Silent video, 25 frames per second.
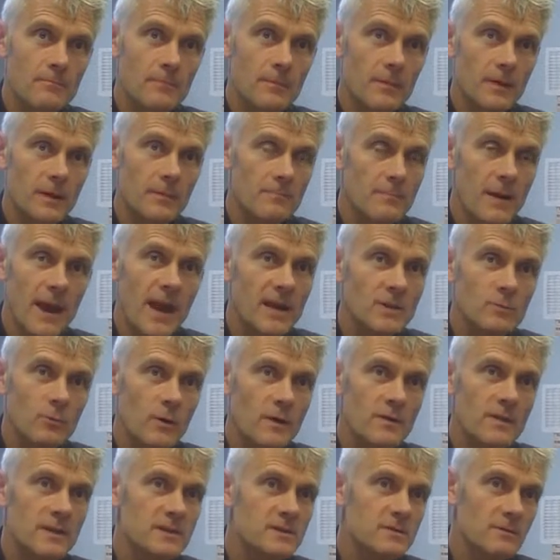Compared
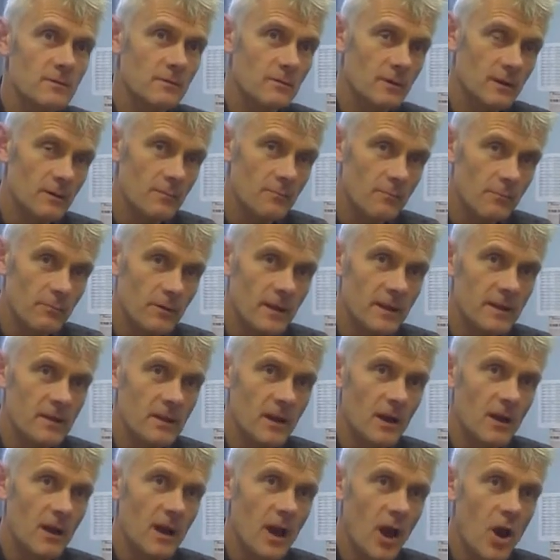with this complete
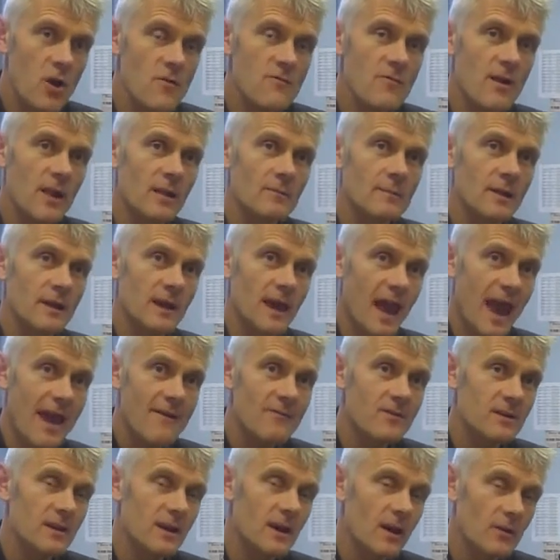overwhelming
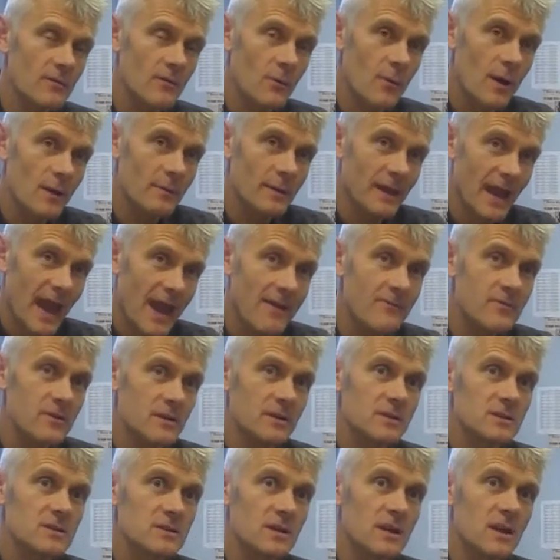
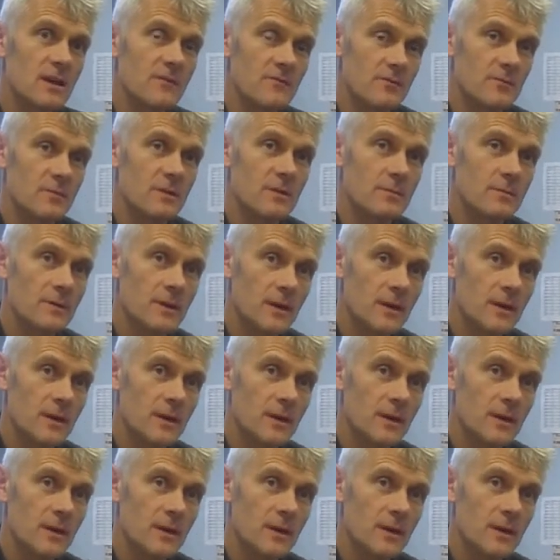evidence from